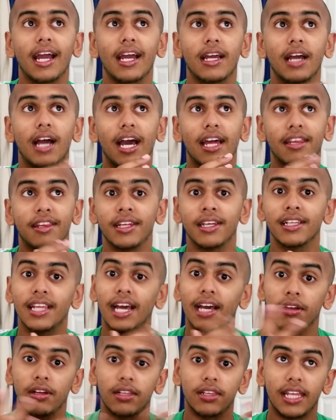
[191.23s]
I think
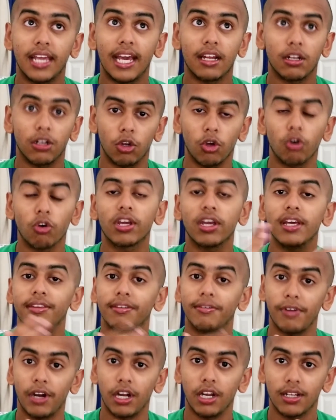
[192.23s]
that look is a
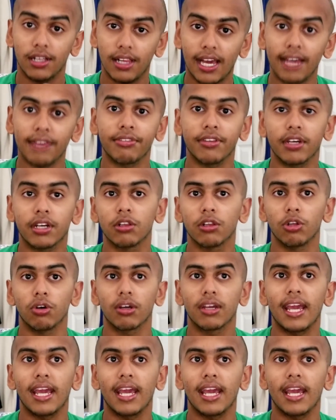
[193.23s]
very classic look,